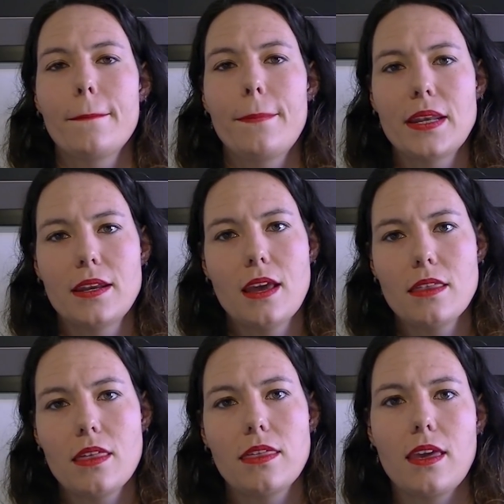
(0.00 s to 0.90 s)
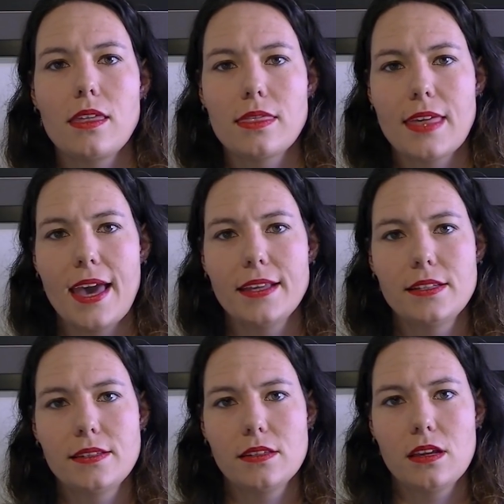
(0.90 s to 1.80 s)
But another thing
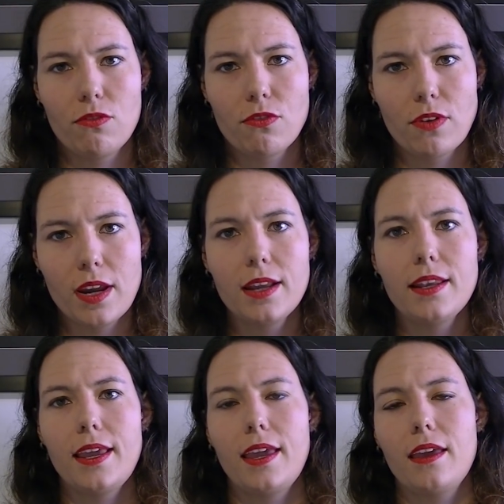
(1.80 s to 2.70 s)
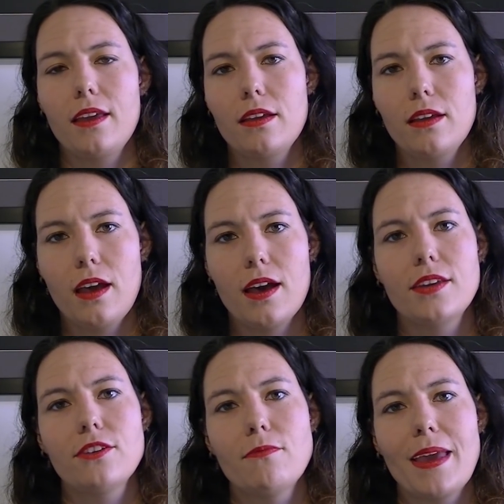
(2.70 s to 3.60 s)
that really
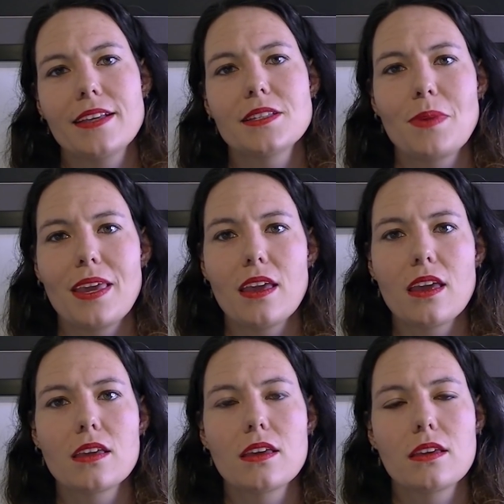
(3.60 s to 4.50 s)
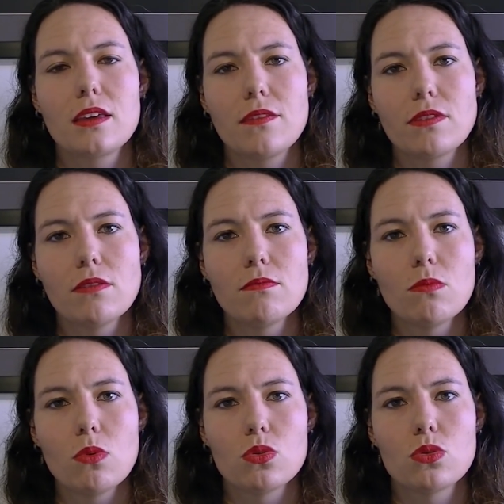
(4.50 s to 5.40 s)
kind of makes me even
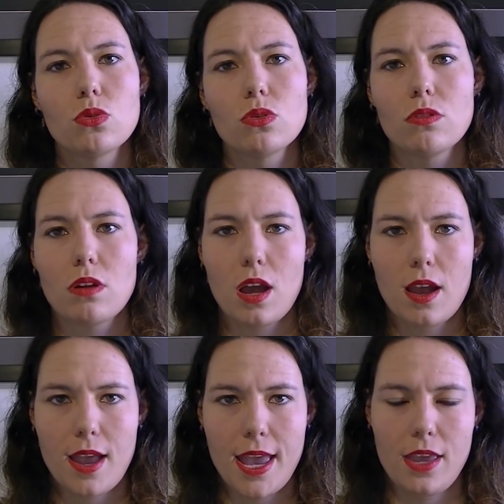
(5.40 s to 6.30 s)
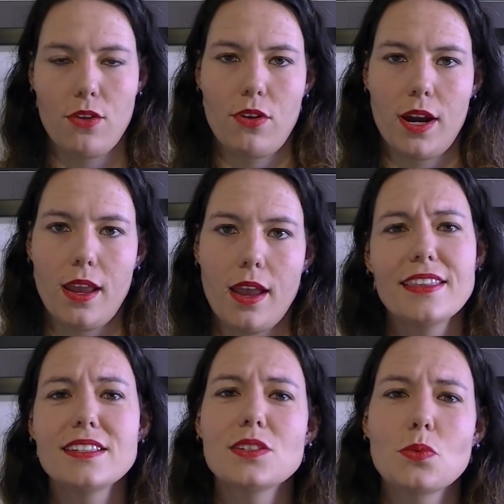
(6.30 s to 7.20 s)
more angry, and
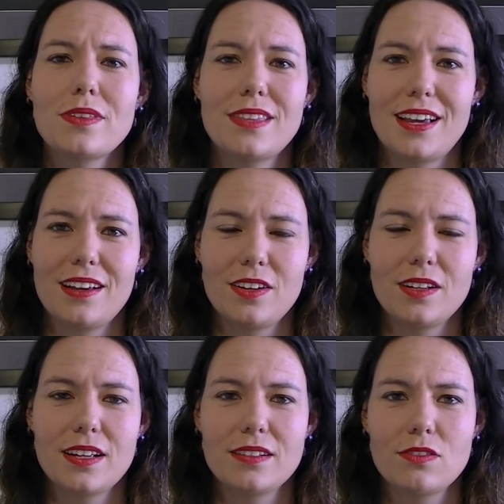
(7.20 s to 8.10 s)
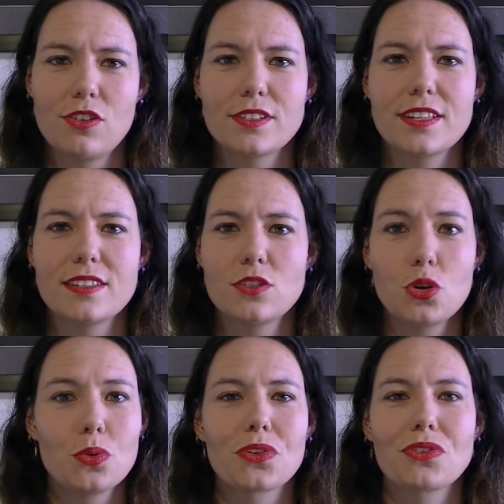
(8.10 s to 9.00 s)
this is the one that crosses
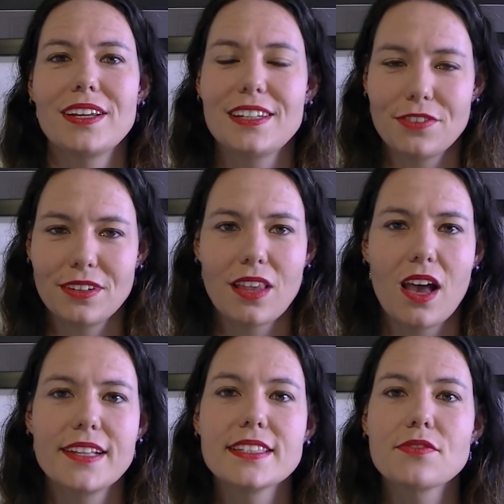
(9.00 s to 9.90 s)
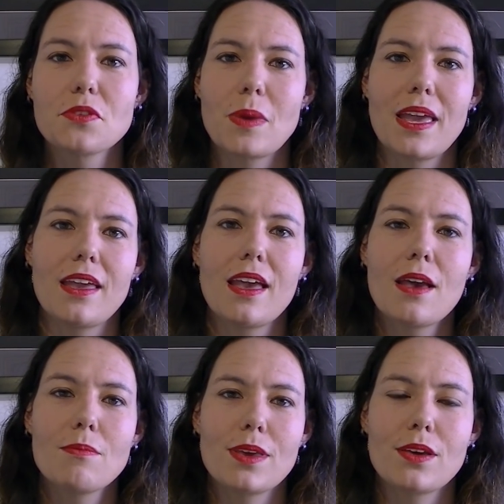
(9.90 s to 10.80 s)
2 or 3 different lines for me,
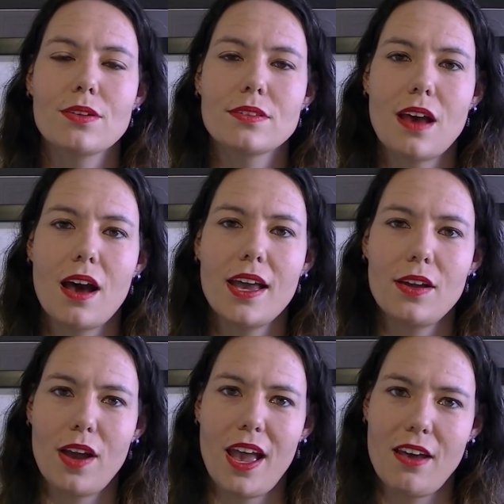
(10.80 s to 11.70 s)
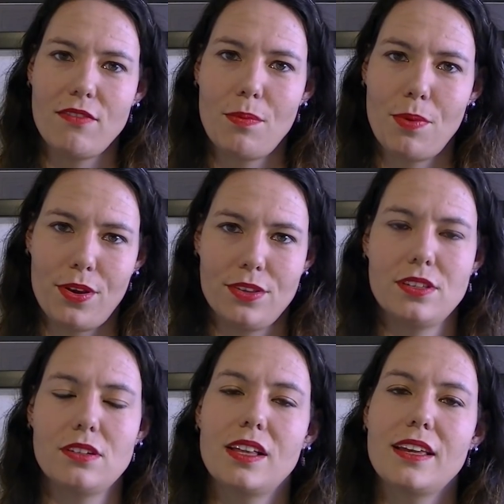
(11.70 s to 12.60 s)
because I have a
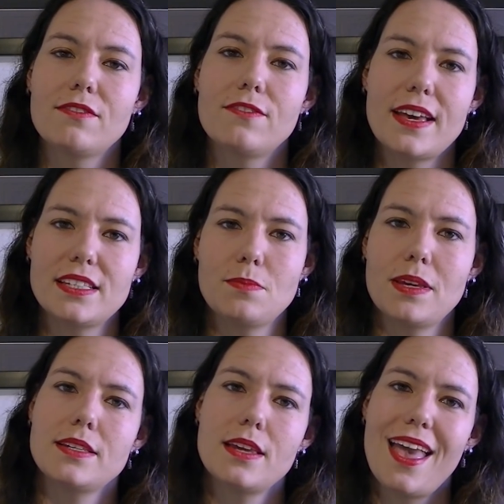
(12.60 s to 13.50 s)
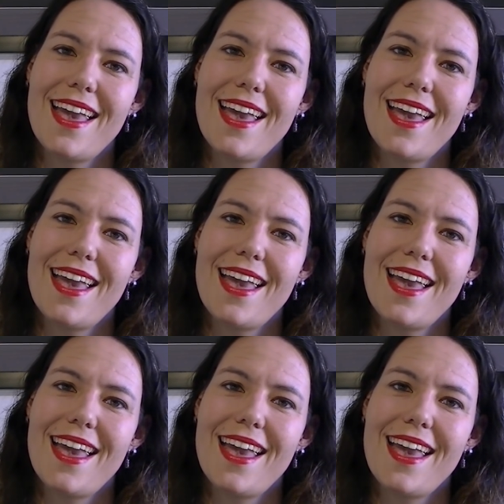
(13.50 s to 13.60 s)
personal investment